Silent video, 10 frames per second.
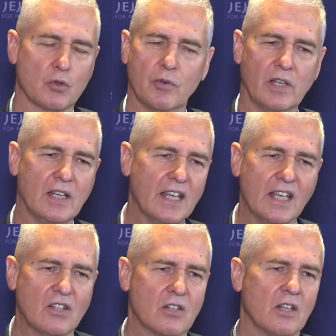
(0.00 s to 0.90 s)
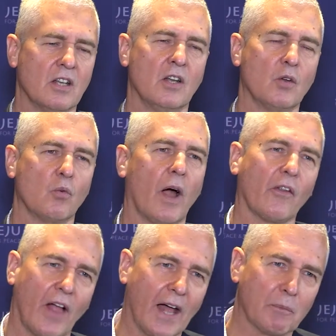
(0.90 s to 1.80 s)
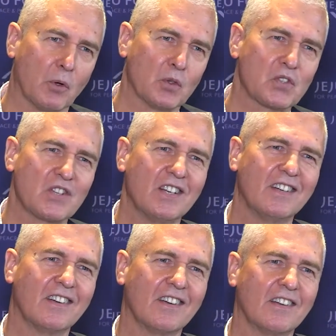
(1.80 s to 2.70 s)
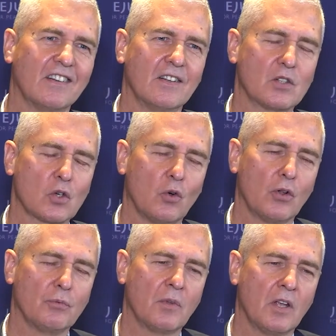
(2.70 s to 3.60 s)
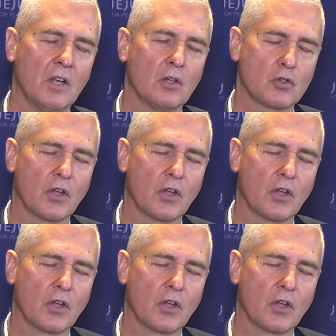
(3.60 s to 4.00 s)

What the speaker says: we eat wild animals, and so on. So